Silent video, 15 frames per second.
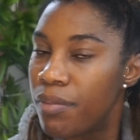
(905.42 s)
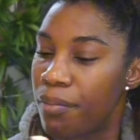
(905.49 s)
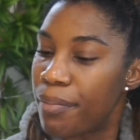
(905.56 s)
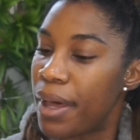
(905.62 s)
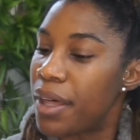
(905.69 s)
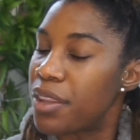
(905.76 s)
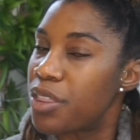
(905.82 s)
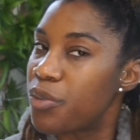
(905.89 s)

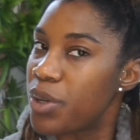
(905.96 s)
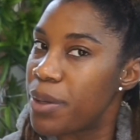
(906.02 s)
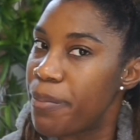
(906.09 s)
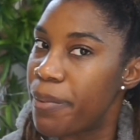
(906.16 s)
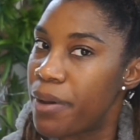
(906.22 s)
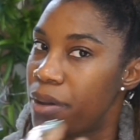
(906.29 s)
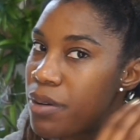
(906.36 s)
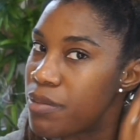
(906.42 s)
About 3
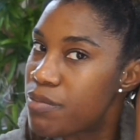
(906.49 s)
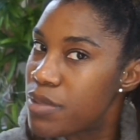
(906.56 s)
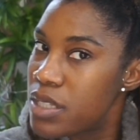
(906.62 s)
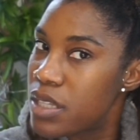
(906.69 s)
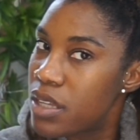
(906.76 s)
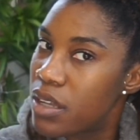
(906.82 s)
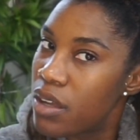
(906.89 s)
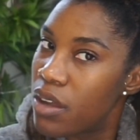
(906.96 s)

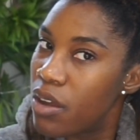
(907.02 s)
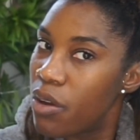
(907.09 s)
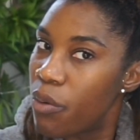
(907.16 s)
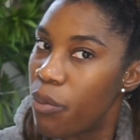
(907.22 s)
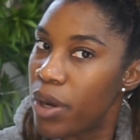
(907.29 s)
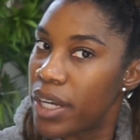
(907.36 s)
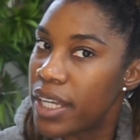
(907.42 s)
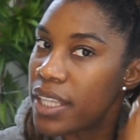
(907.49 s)
pumps.
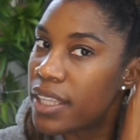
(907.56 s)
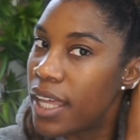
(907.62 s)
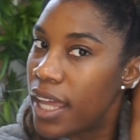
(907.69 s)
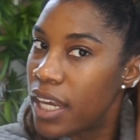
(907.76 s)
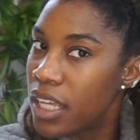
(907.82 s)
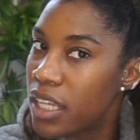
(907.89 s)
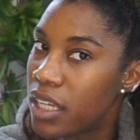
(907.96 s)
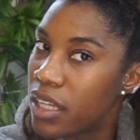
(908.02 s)
Working
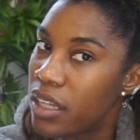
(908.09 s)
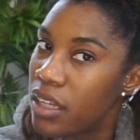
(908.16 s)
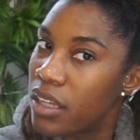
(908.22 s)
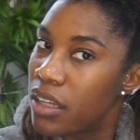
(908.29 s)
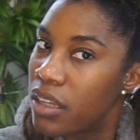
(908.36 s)
that in.